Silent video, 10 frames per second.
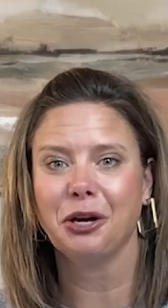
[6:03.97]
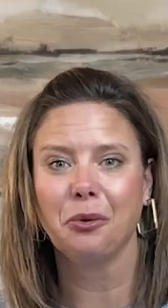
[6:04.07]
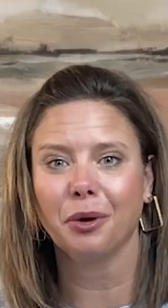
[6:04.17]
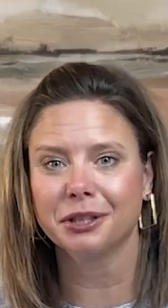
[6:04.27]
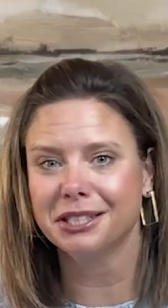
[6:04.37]

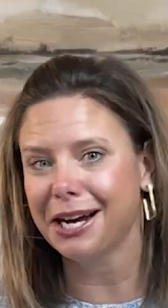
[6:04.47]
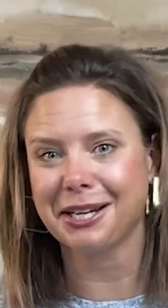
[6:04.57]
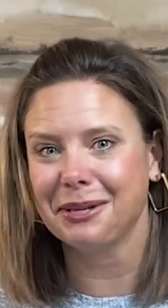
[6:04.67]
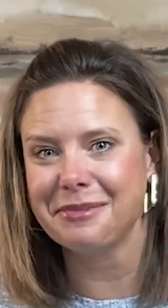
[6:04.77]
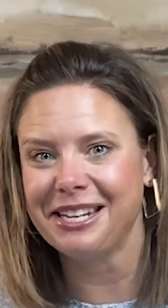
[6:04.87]
We're
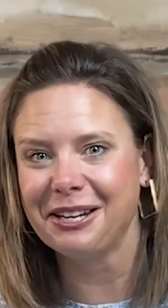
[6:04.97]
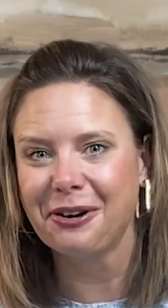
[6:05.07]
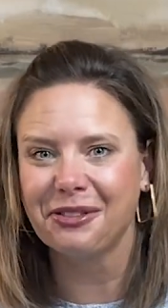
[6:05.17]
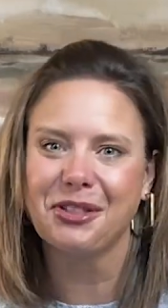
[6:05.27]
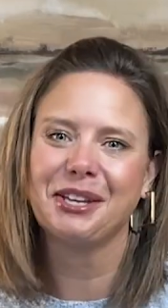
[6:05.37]
documenting
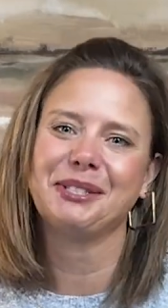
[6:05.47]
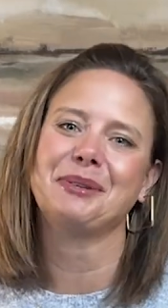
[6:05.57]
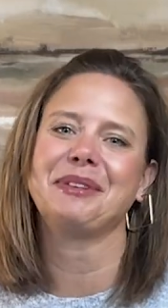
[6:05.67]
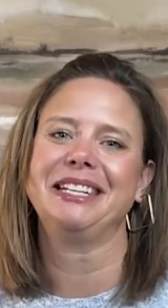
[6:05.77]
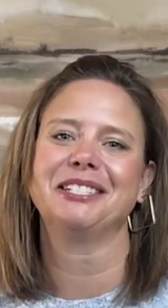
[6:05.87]
all the things
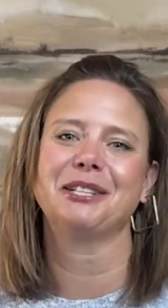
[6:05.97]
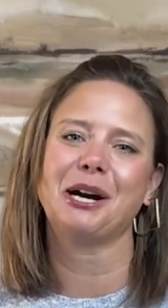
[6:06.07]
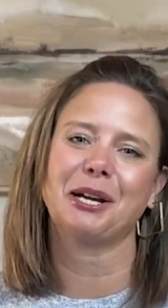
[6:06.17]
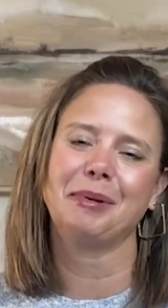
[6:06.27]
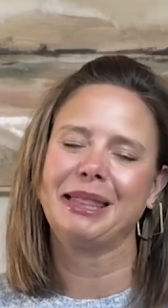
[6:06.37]
that we need to
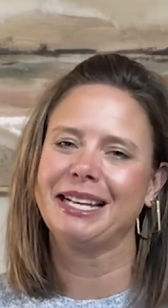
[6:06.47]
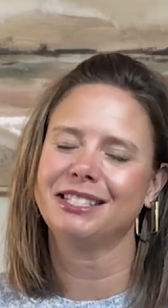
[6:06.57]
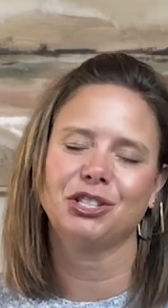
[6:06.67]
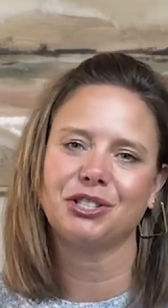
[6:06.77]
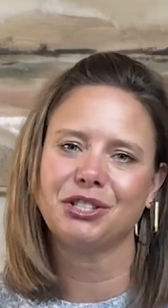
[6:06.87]
document.
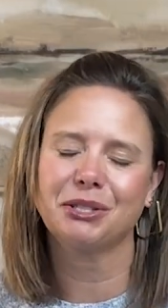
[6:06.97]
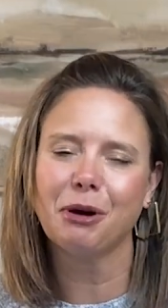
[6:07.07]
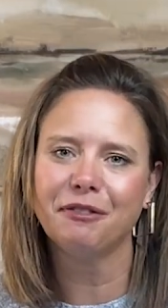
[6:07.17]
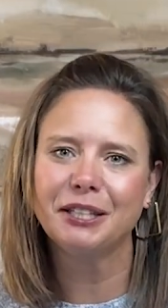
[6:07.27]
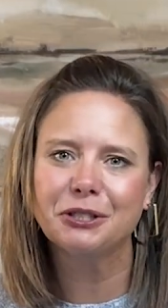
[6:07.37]
That's just a
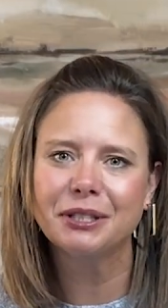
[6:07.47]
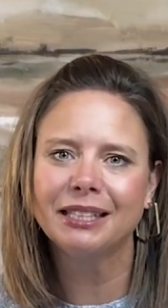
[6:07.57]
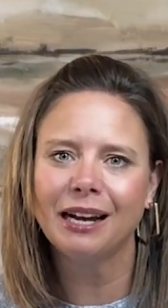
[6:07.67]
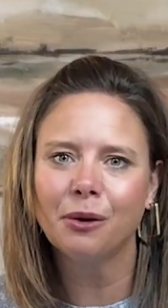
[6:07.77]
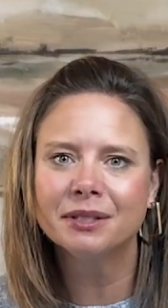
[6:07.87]
small victory
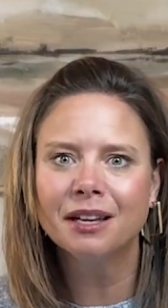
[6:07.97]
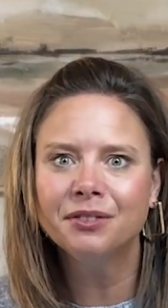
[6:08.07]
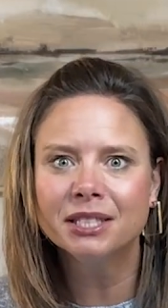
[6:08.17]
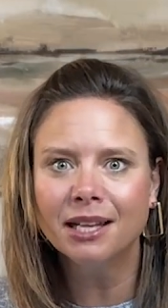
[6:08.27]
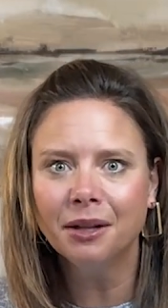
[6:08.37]
that I always
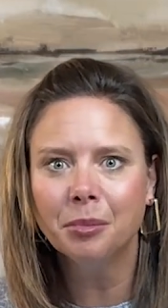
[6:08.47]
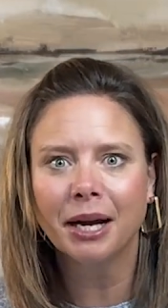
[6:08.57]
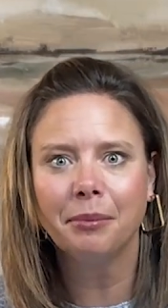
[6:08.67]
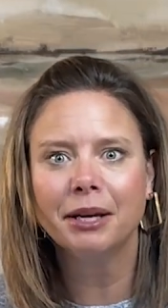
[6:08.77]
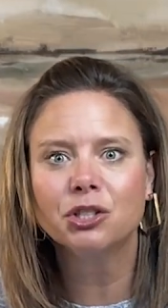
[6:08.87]
love to
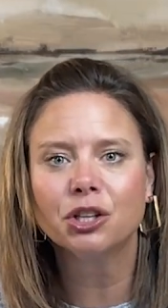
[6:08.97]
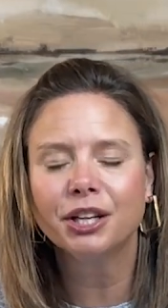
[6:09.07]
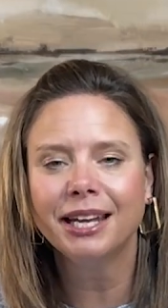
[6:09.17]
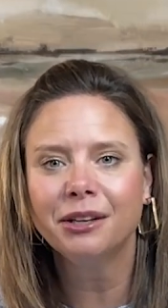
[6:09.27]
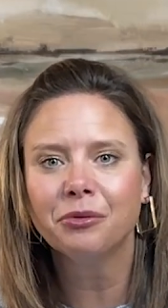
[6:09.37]
celebrate. Make sure
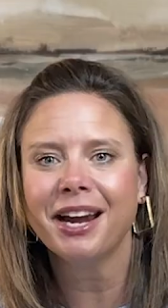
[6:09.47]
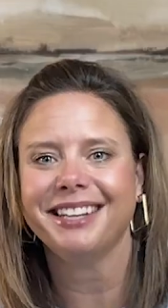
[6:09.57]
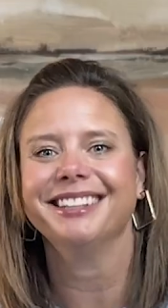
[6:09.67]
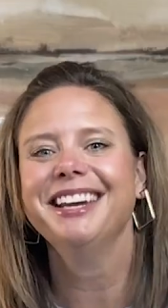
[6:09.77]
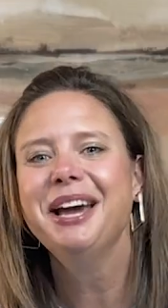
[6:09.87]
you're getting it
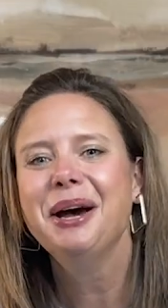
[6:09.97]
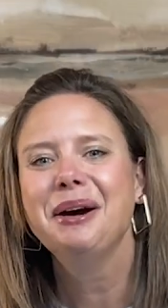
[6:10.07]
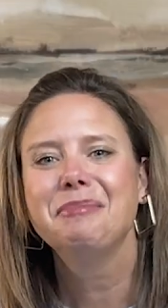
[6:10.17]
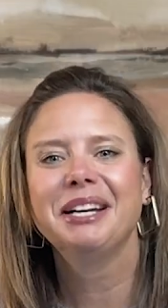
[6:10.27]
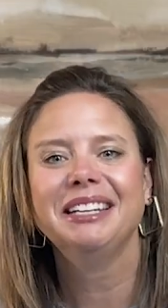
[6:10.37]
right.
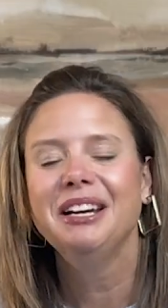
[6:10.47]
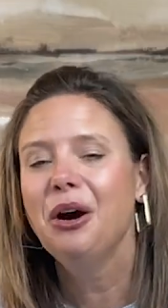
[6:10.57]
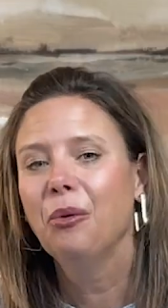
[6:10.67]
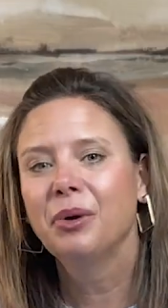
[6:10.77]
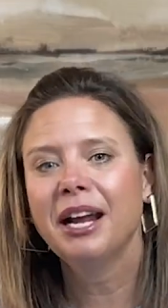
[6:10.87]
But
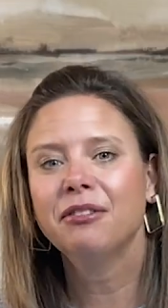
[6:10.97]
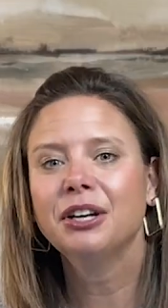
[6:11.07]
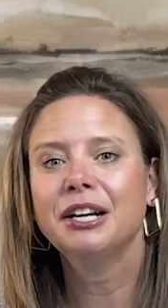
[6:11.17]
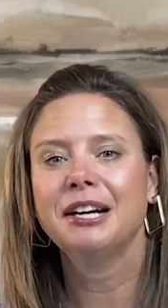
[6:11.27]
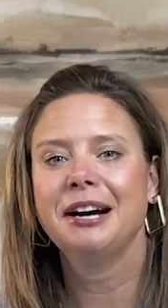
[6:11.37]

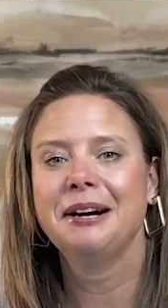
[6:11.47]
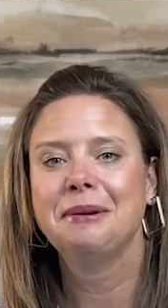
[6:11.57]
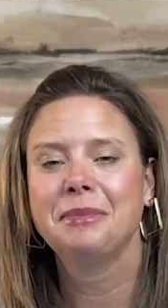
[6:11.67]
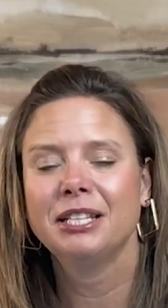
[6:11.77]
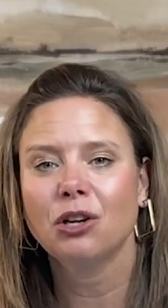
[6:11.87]
whatever
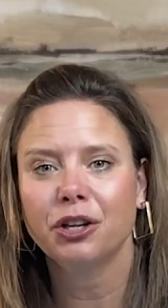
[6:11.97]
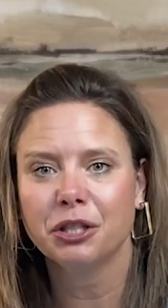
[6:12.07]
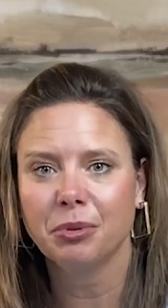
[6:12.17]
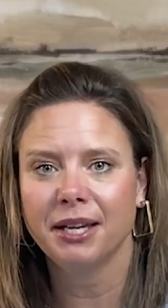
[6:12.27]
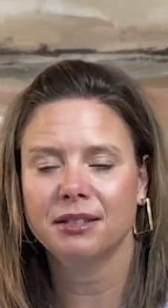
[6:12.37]
is on
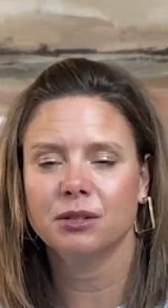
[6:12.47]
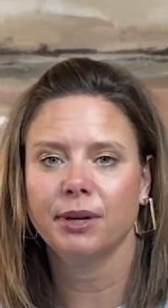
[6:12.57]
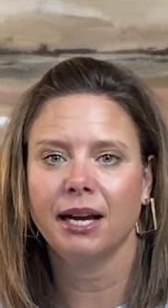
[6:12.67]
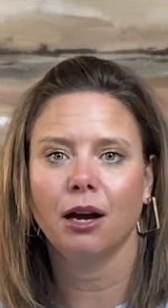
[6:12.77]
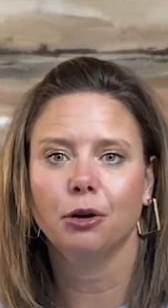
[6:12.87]
your plate this
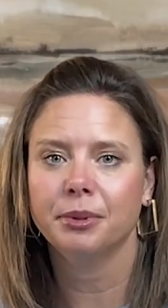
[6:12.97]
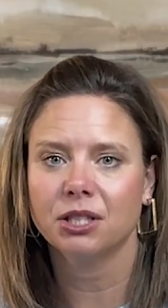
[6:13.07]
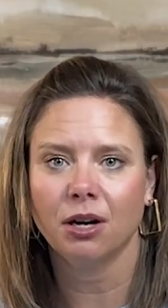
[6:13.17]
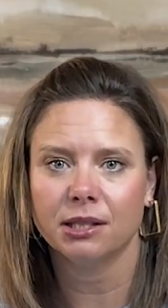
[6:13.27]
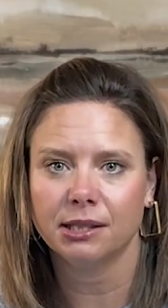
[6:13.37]
week, I hope
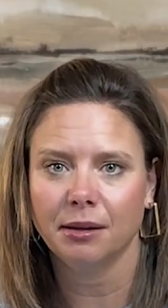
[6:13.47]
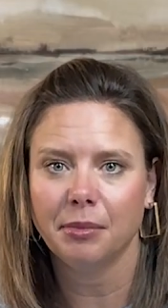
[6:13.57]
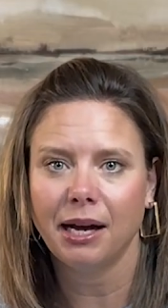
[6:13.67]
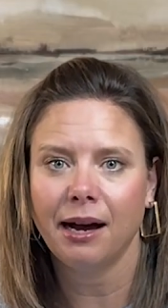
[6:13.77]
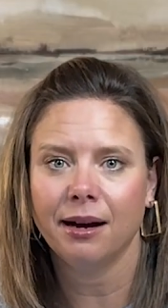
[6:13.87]
it's awesome.